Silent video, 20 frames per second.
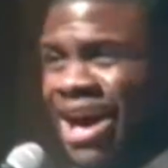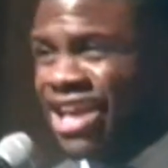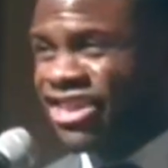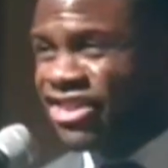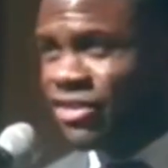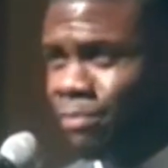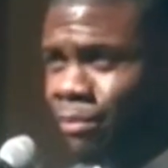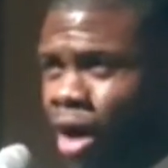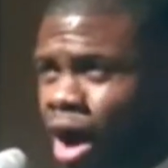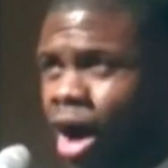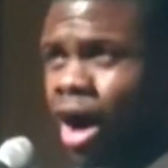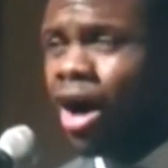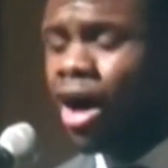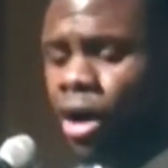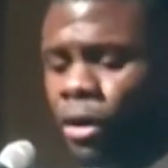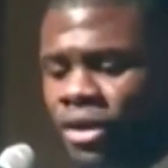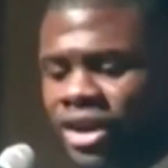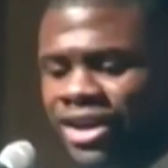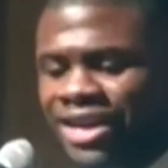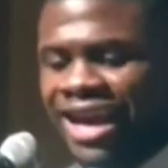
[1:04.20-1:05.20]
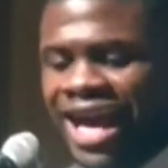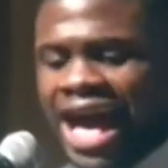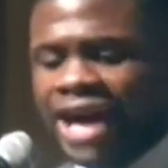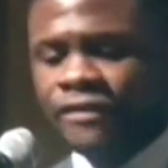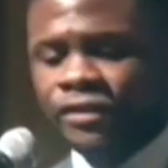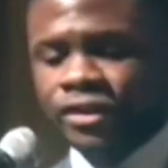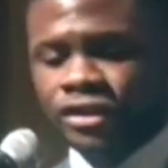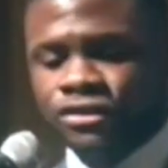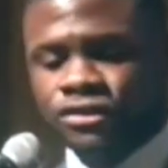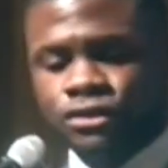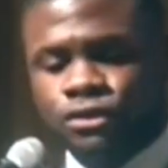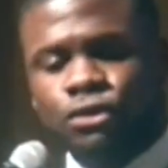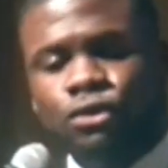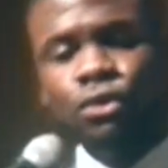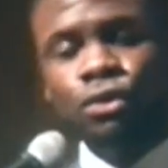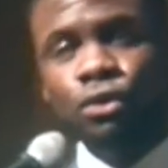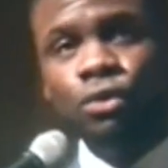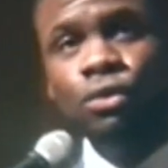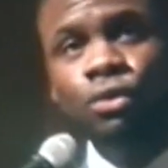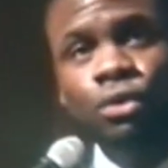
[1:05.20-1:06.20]
my small Catholic
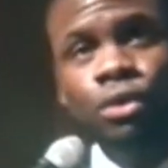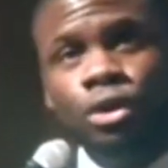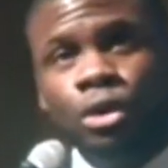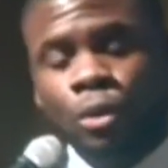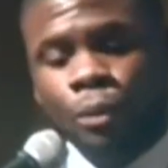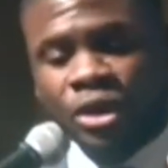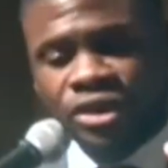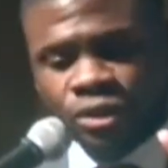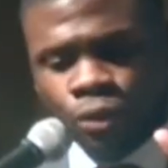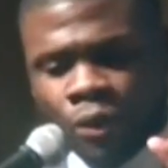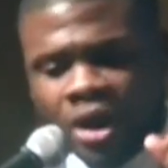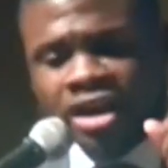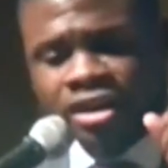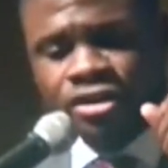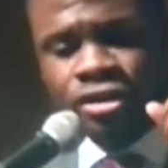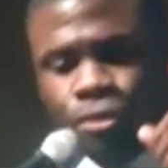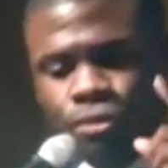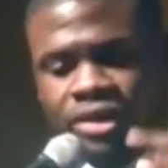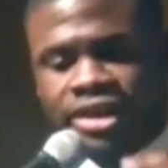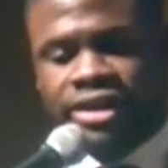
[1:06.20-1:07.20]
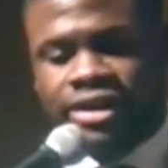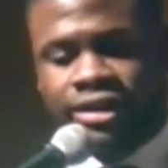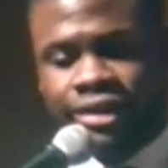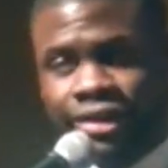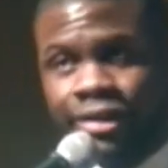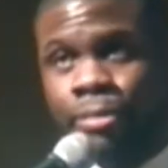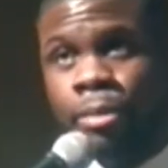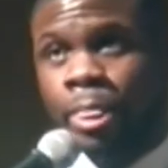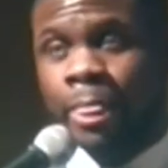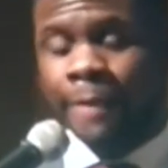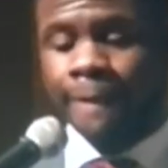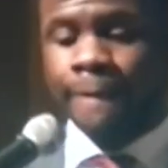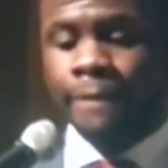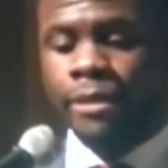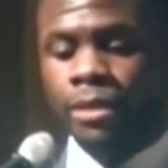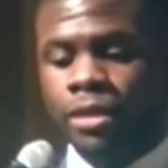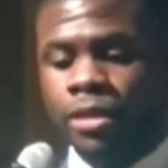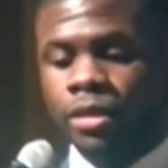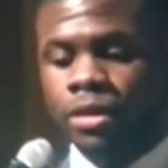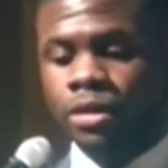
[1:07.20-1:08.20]
school with one curriculum
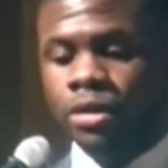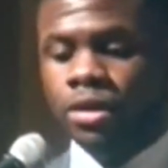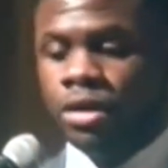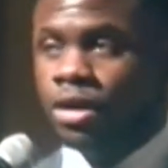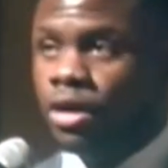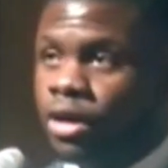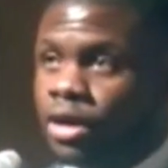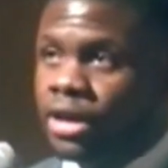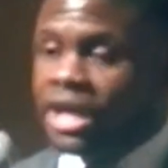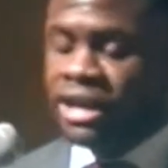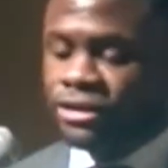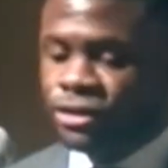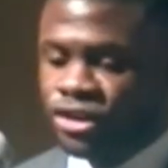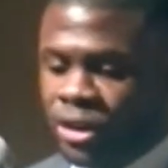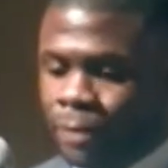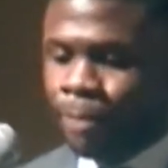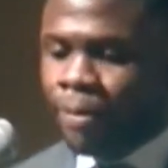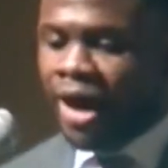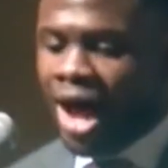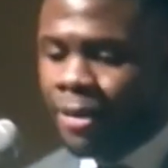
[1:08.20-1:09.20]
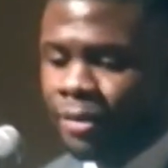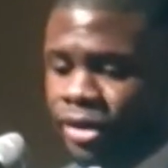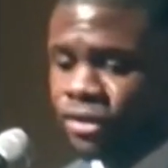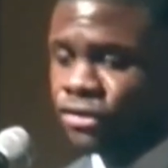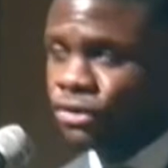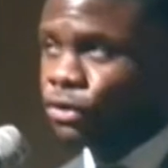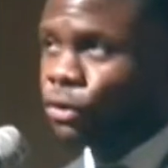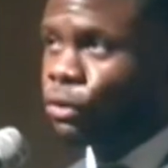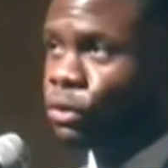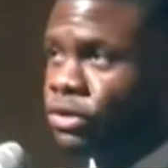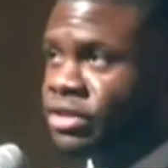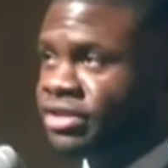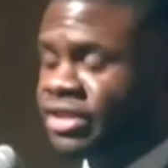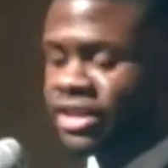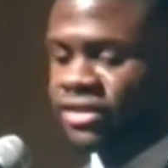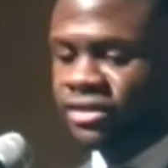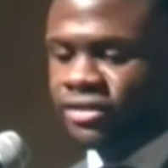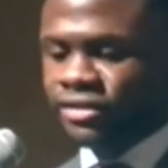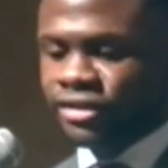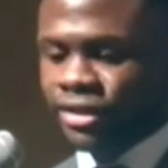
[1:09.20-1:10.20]
into the public school
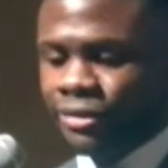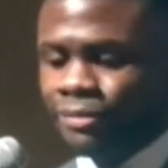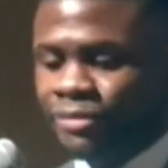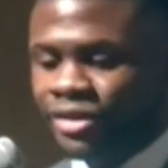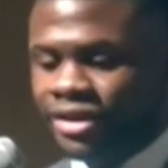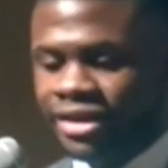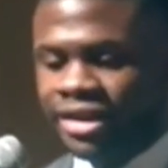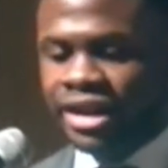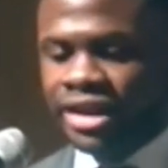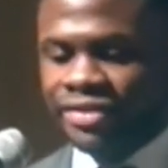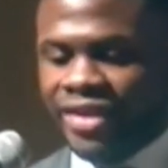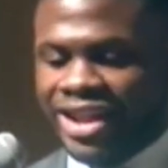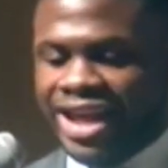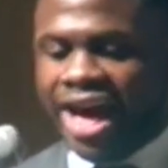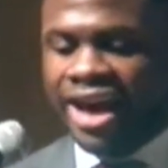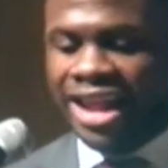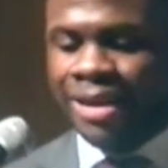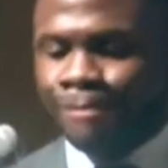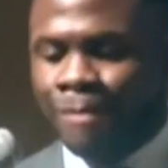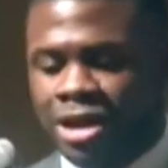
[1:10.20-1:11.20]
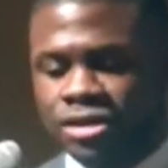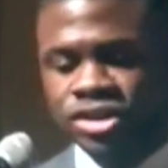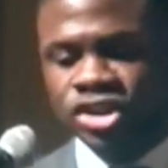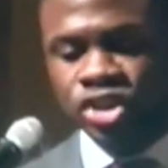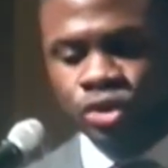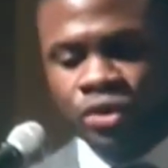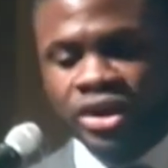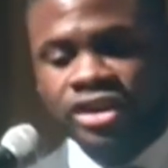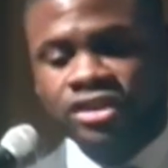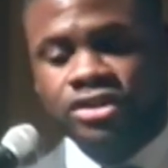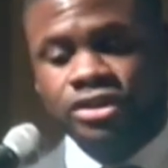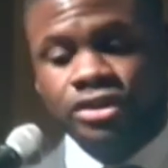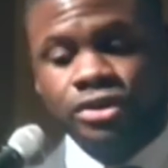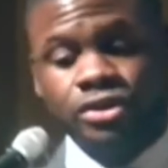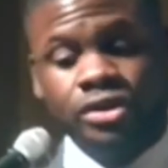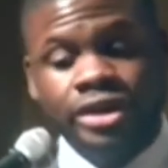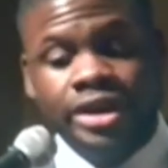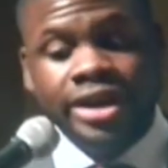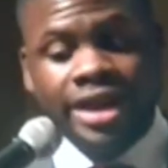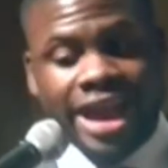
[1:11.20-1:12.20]
system that had a much
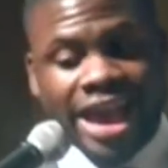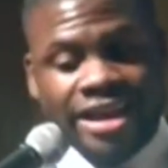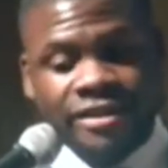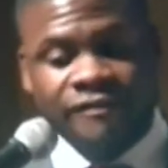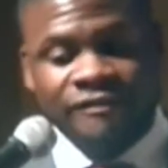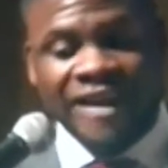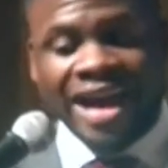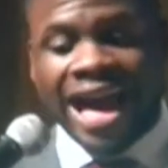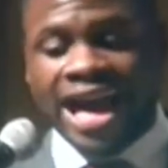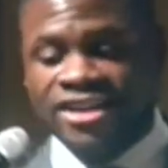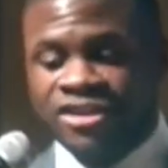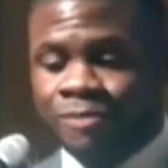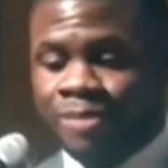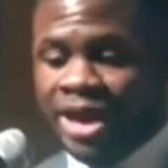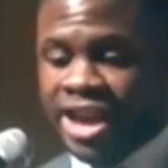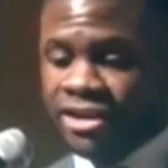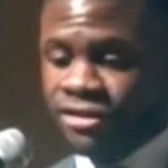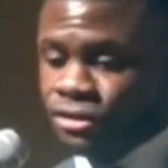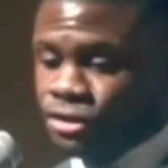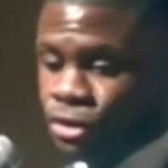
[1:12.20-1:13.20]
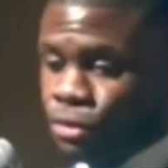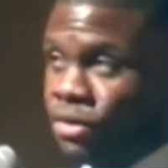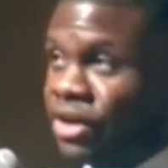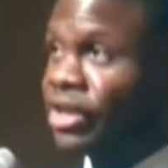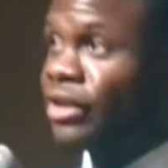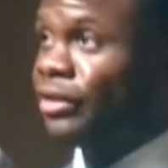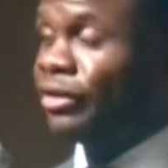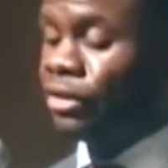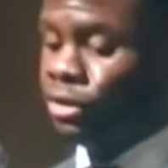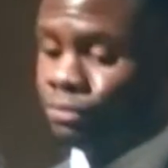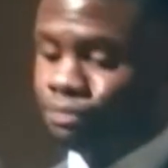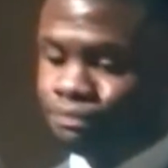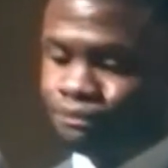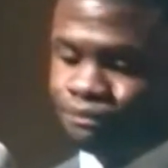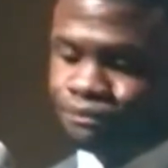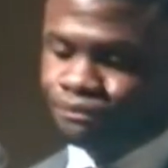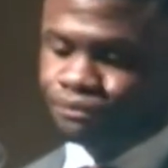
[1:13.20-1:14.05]
stricter and fast-paced curriculum.